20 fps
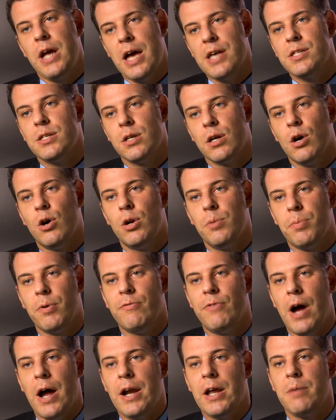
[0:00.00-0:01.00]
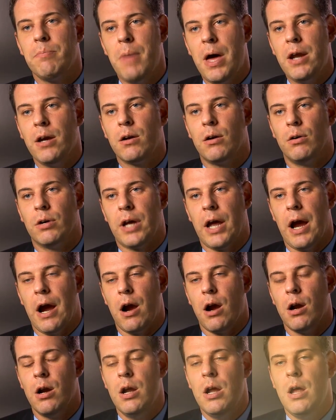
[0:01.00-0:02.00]
has to go to providing medical
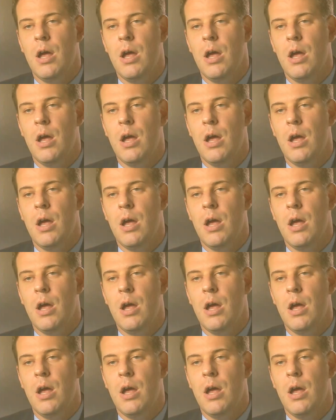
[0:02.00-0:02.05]
care.